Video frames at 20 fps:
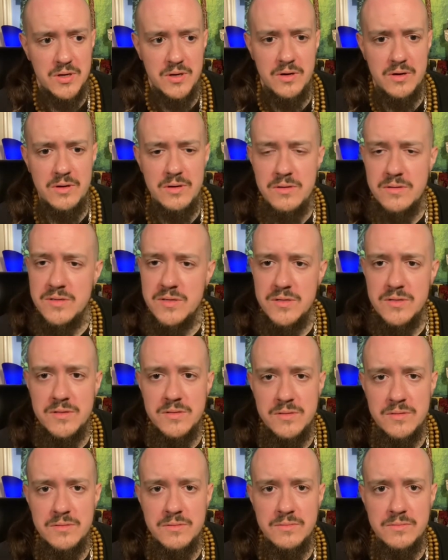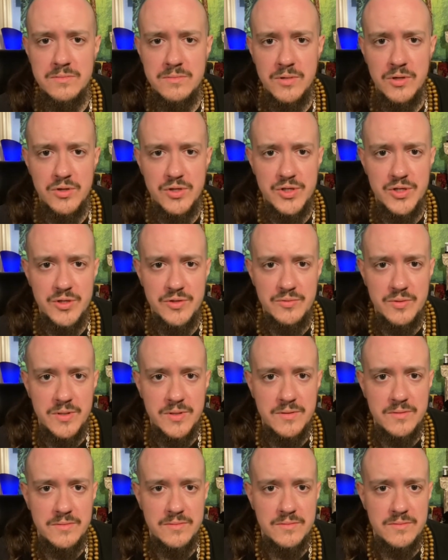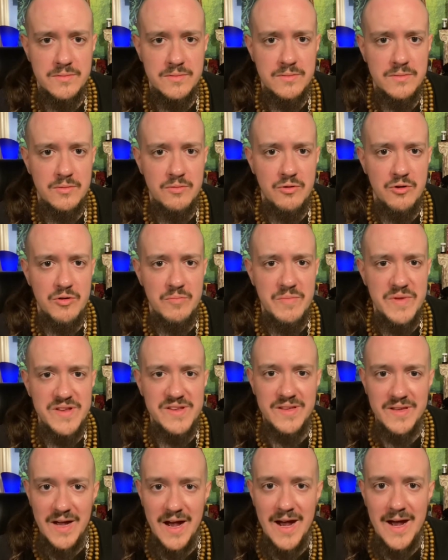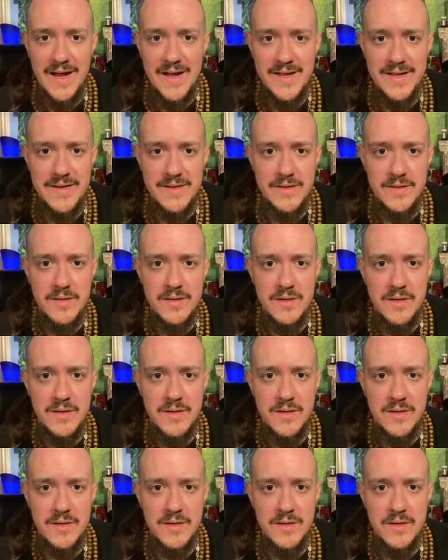hurt her children or misguide